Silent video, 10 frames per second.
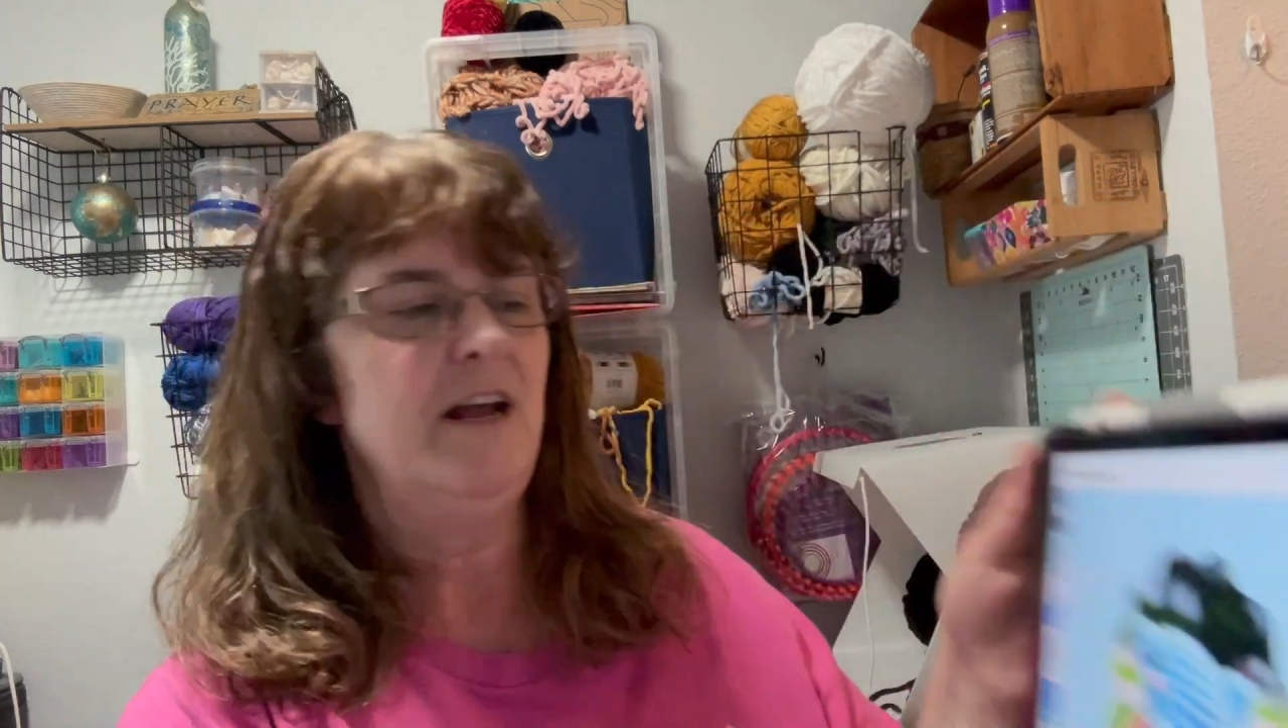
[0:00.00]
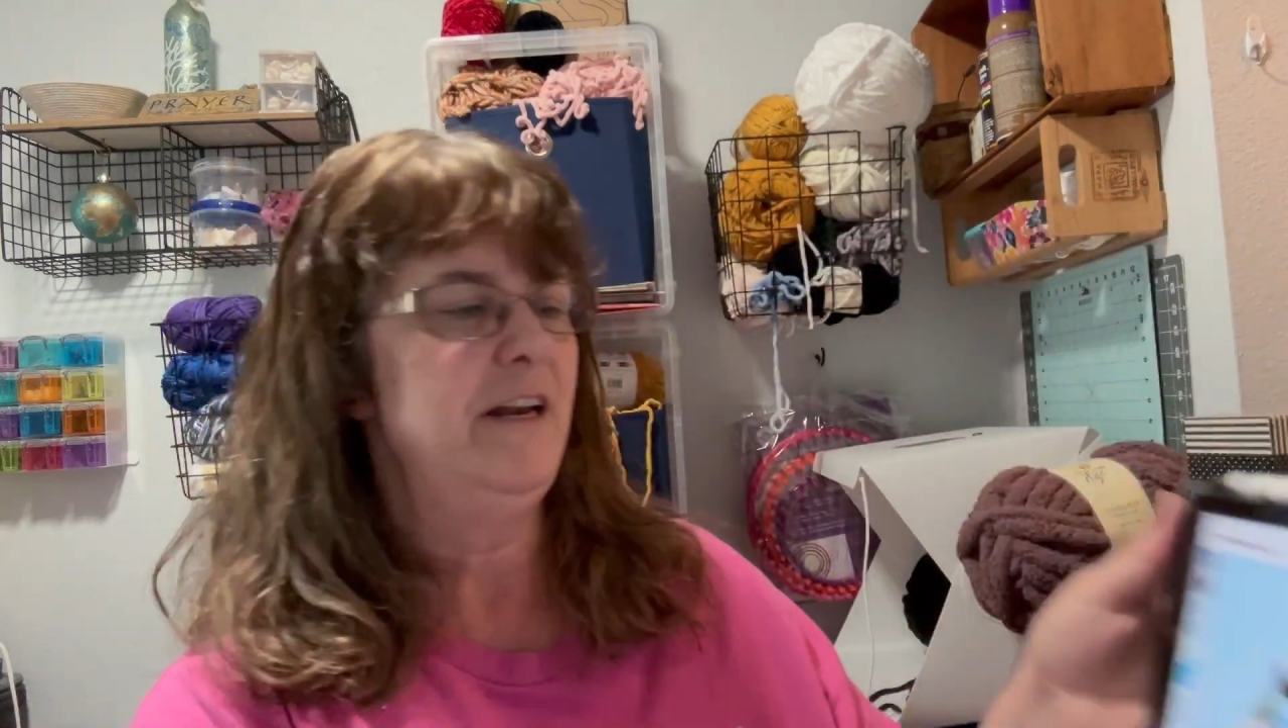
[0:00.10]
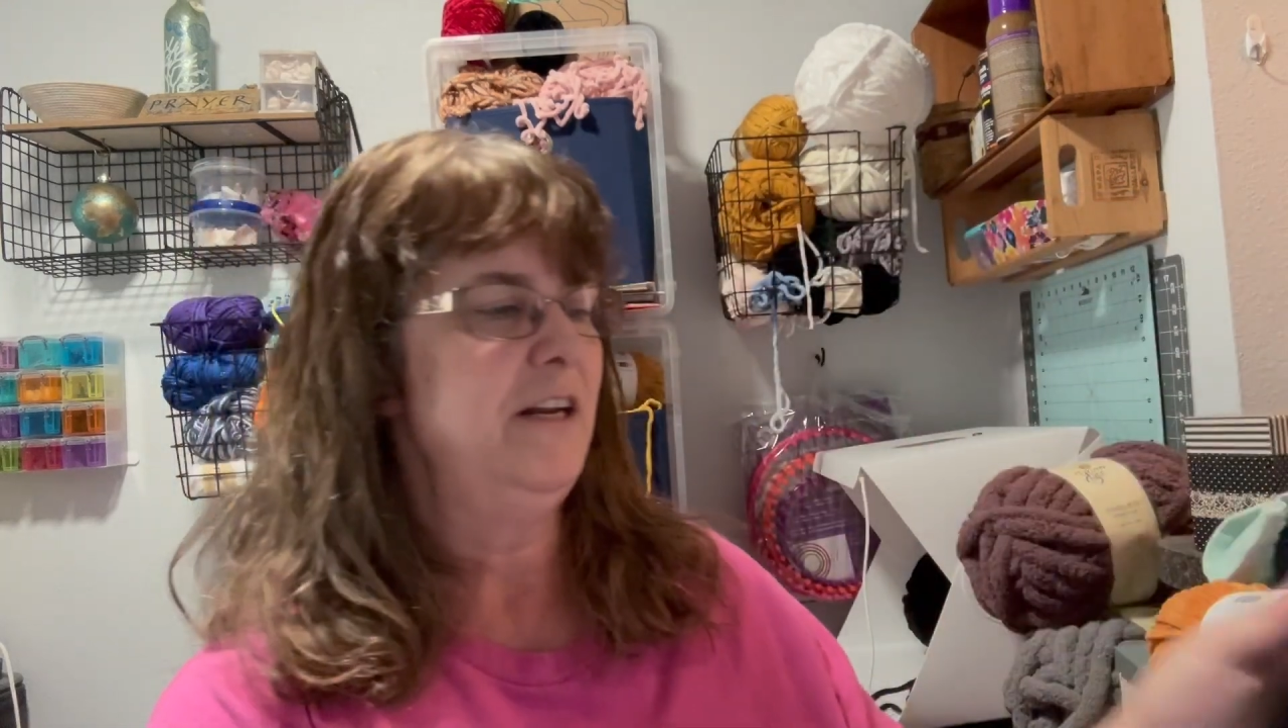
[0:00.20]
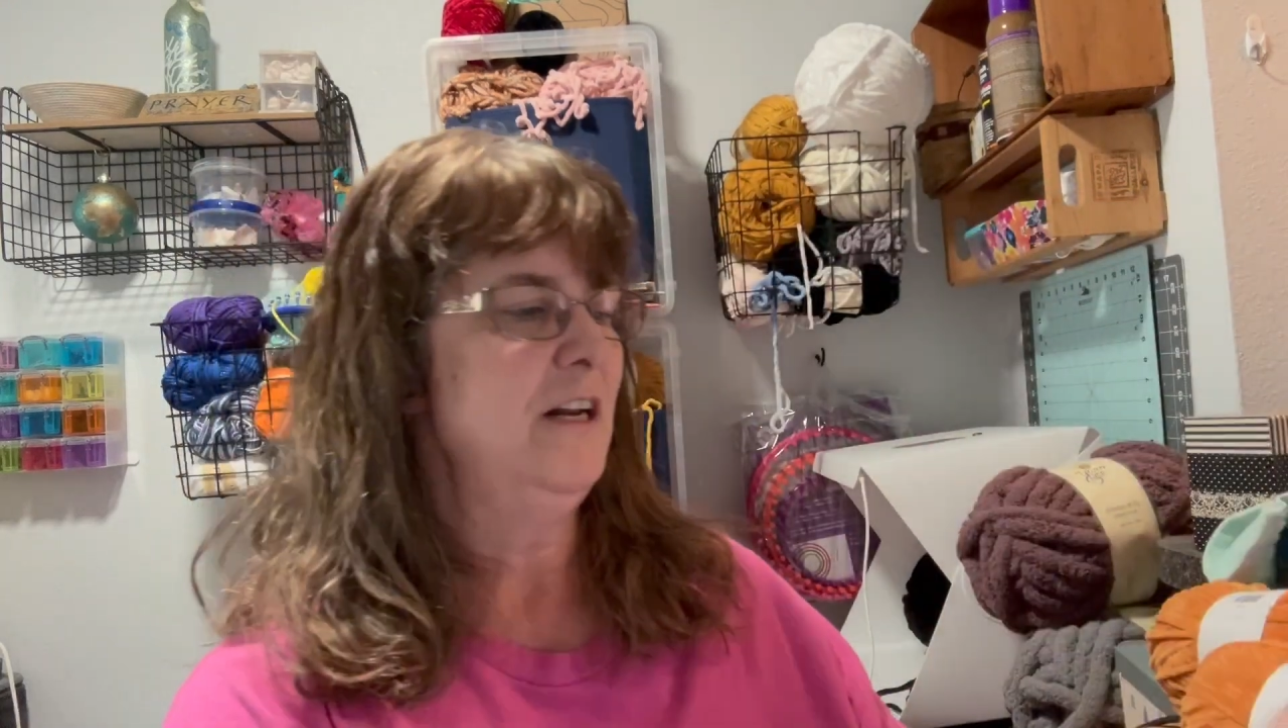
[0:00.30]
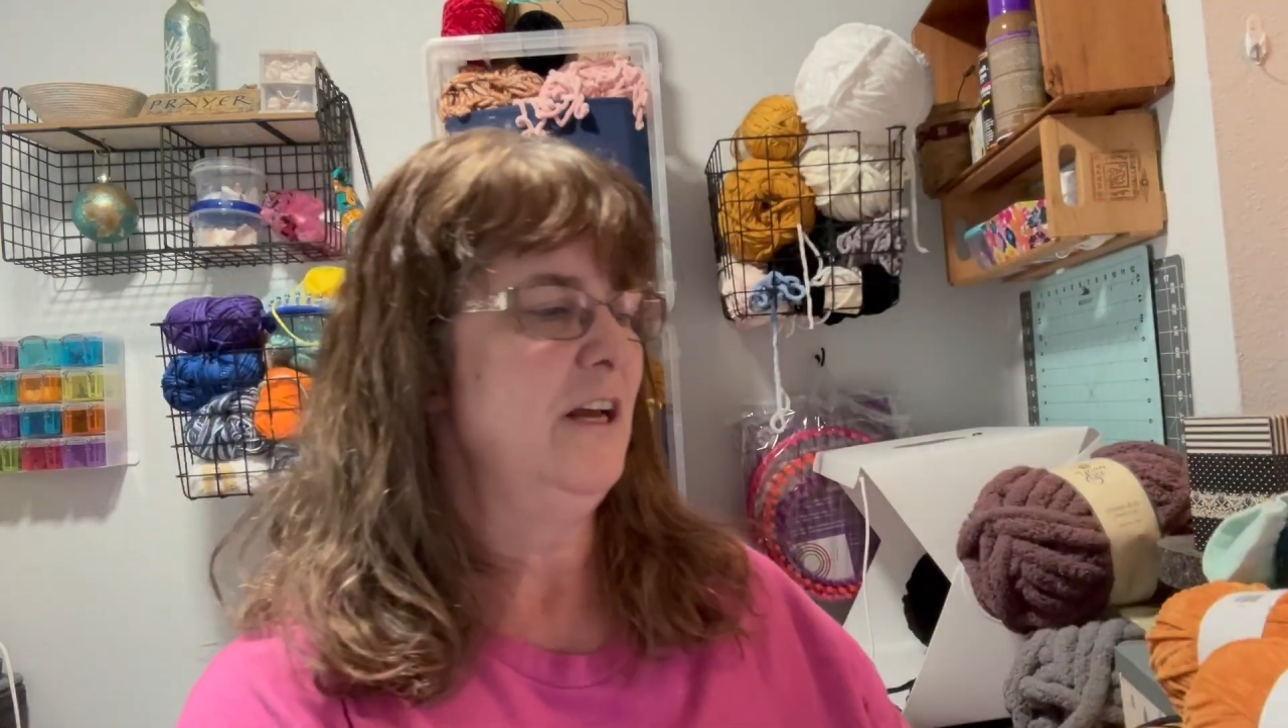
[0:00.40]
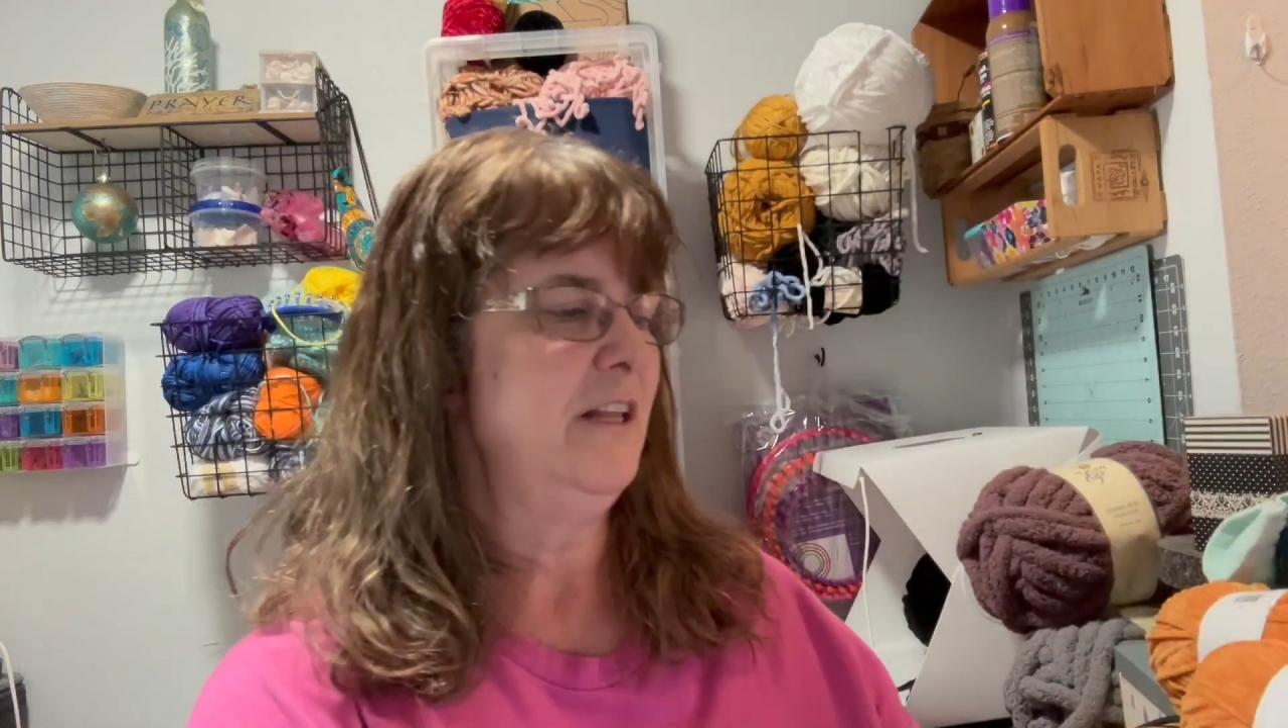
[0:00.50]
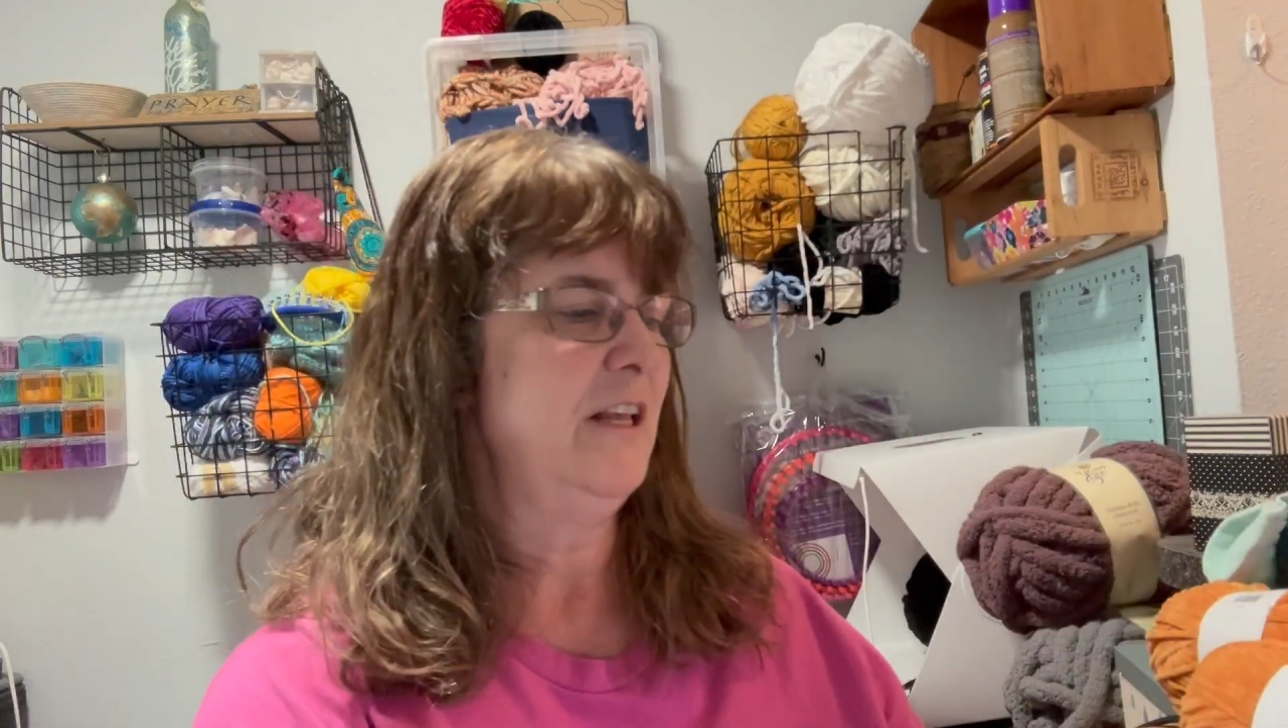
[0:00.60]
I didn't like